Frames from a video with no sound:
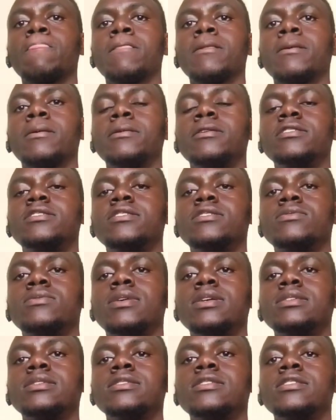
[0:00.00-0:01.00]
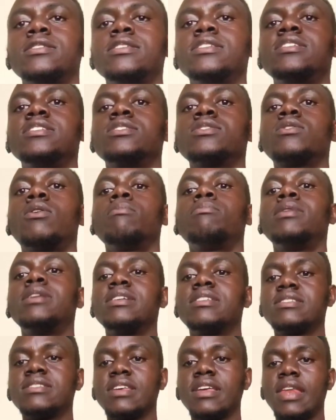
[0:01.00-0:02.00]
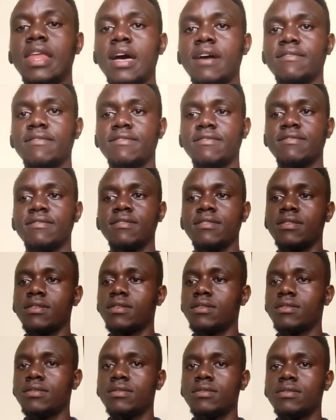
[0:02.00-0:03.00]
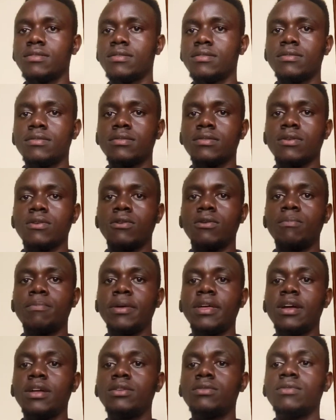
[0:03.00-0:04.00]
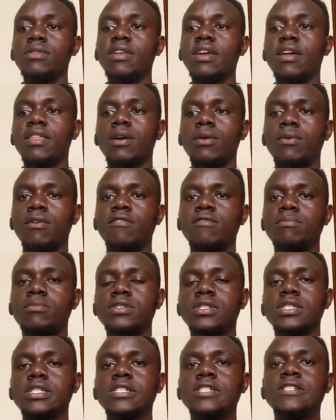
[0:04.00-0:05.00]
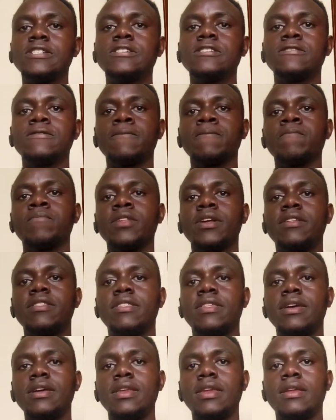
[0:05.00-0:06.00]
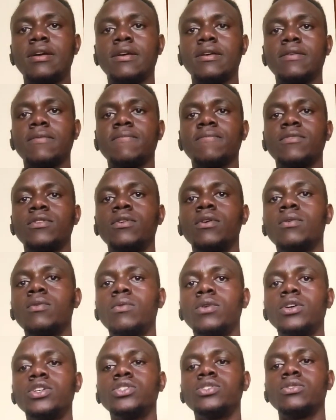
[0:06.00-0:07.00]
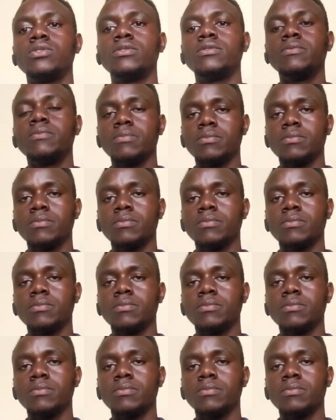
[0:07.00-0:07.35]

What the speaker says: it is what? It is complex enough compared to the other way of putting it. Then your question,